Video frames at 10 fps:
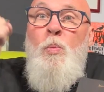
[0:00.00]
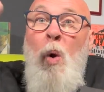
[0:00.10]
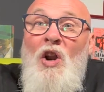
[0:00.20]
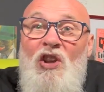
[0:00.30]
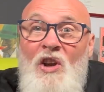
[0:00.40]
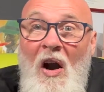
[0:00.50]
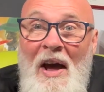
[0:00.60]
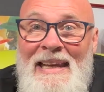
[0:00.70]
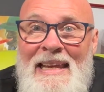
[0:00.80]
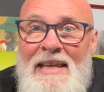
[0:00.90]
what
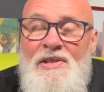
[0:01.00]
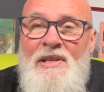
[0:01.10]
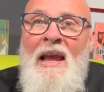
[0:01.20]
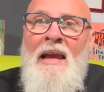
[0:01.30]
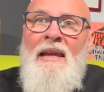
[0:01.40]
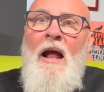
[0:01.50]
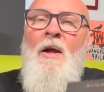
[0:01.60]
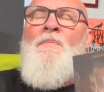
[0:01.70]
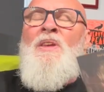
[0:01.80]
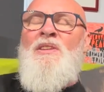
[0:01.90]
God is,
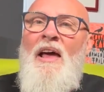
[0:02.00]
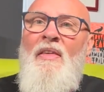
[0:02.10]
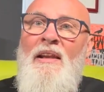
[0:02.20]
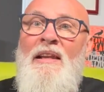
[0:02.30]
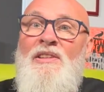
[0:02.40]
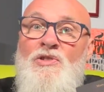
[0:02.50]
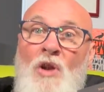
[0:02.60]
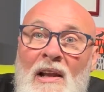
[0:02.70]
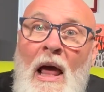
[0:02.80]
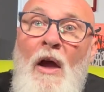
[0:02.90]
so that it's
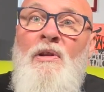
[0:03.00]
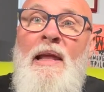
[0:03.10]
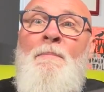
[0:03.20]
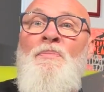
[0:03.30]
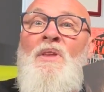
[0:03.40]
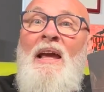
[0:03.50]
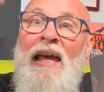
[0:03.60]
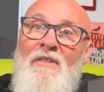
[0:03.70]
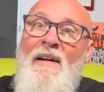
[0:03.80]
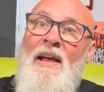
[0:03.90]
not only
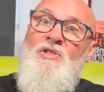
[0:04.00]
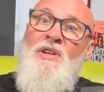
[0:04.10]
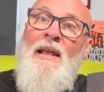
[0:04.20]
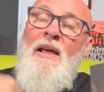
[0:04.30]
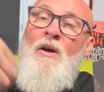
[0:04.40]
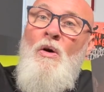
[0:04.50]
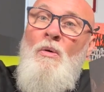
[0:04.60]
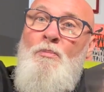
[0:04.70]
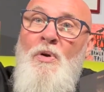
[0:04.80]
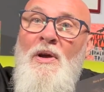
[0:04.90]

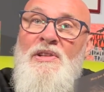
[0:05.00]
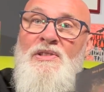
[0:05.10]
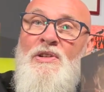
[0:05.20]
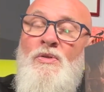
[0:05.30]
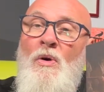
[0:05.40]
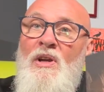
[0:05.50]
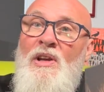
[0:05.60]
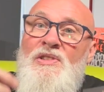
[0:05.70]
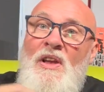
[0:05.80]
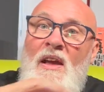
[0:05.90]
evangelical, Protestant or
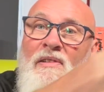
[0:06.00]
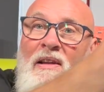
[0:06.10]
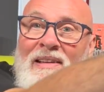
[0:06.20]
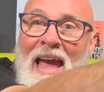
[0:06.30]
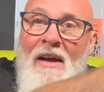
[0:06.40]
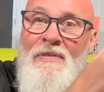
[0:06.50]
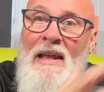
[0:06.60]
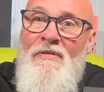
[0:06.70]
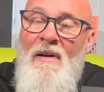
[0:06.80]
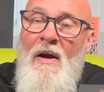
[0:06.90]
conservative
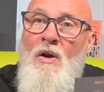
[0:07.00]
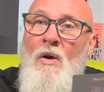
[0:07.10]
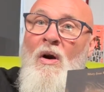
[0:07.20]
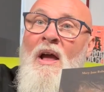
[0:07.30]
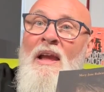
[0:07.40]
Catholic folk or,